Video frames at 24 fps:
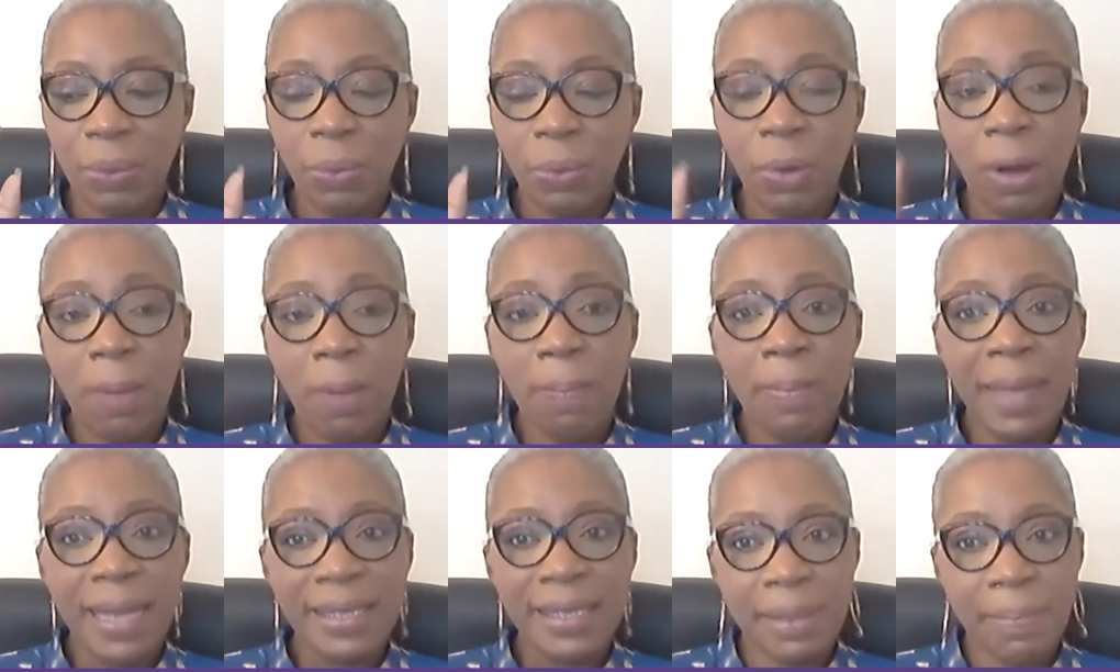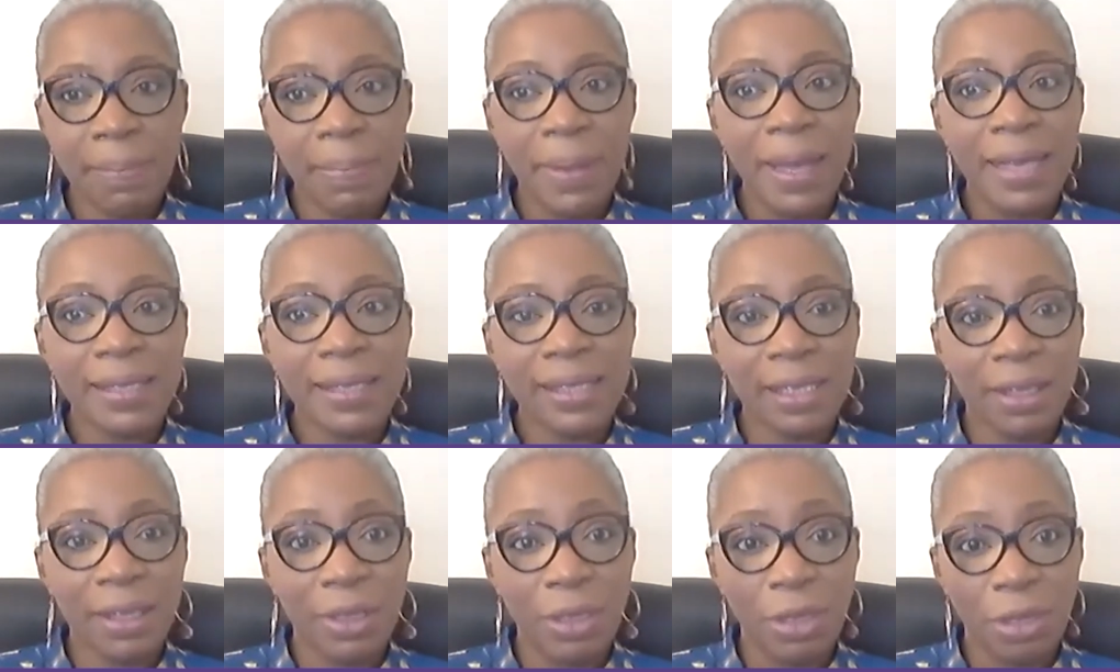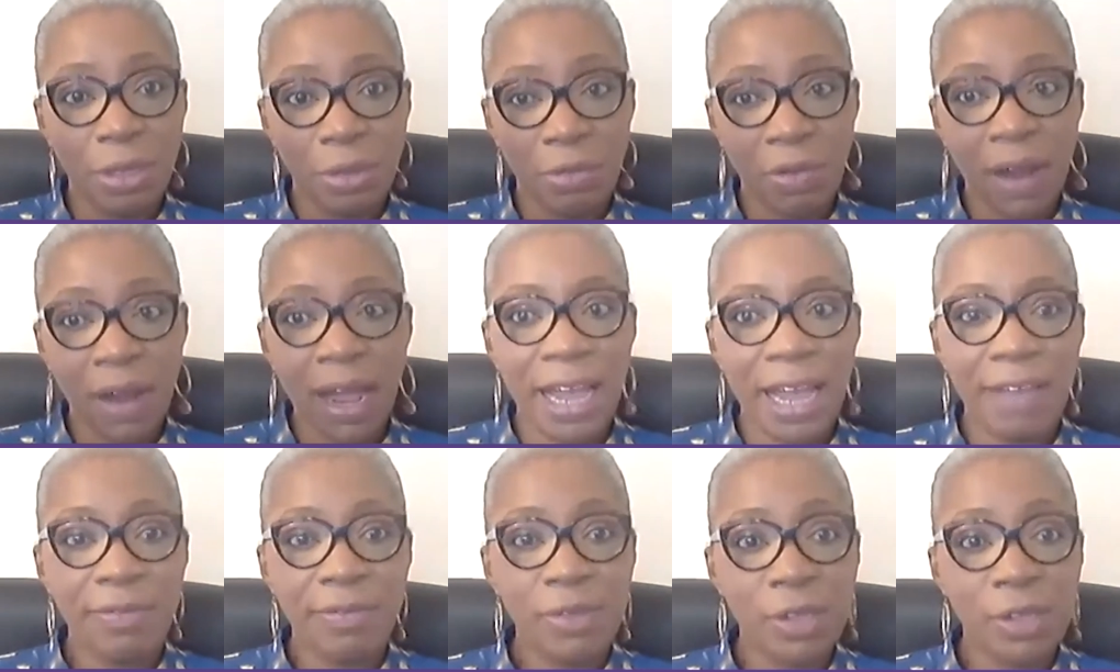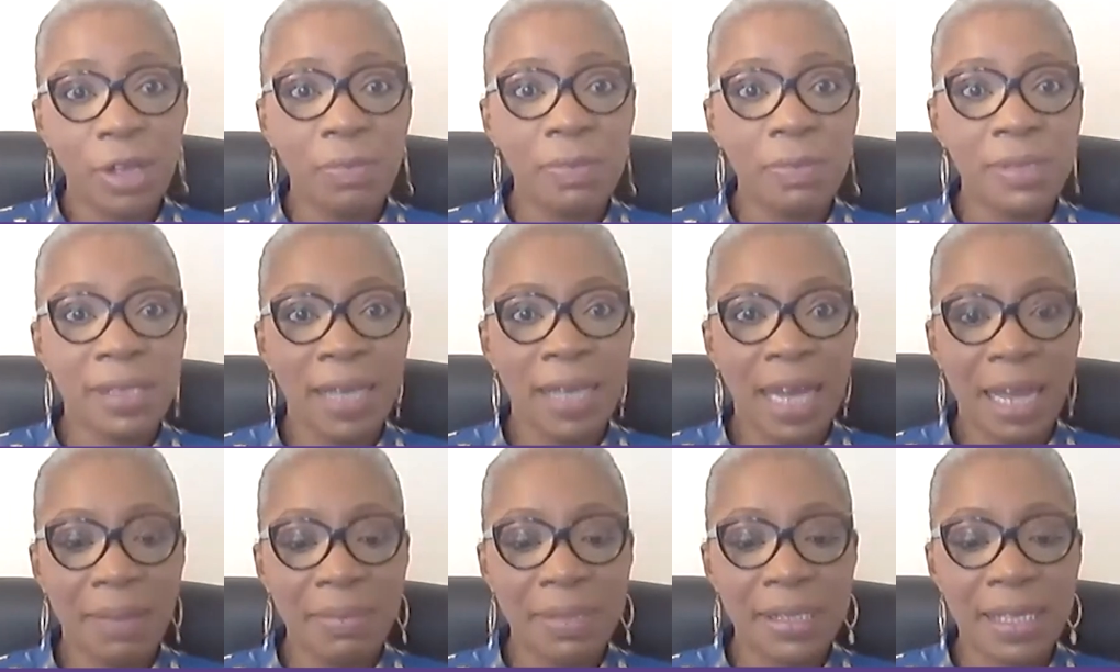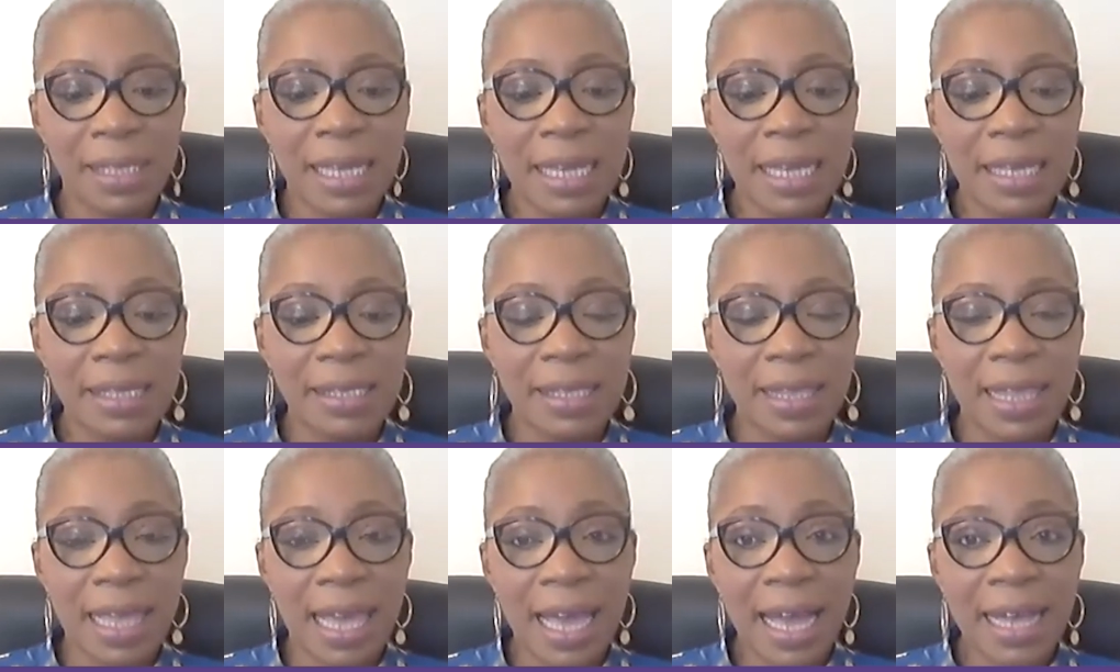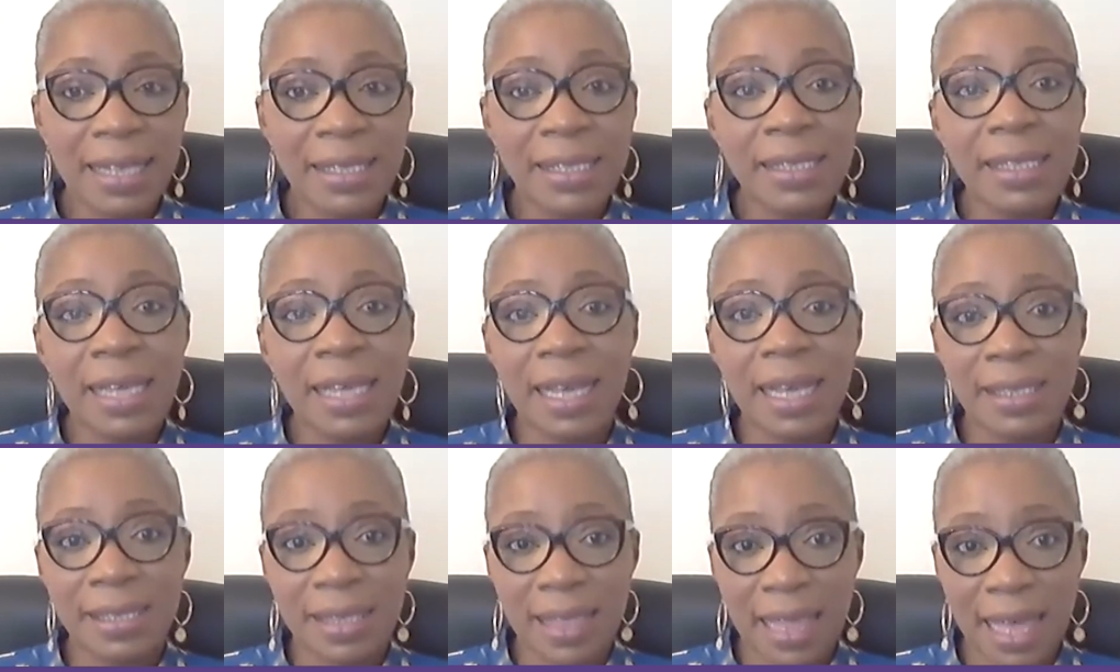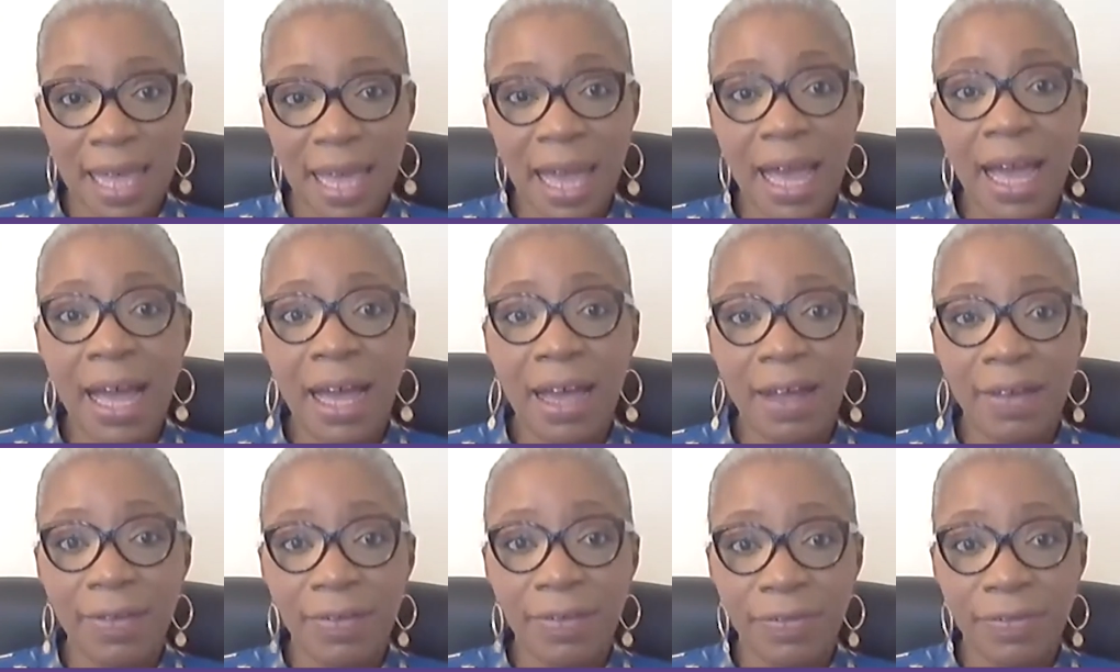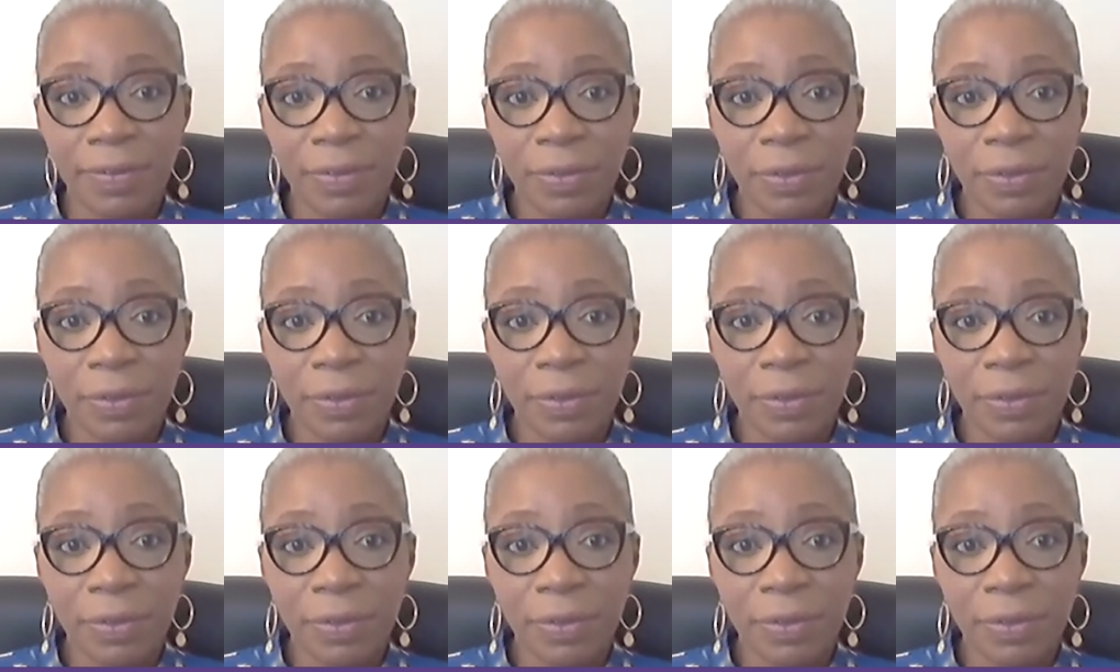what makes a person thrive sometimes is the access they have,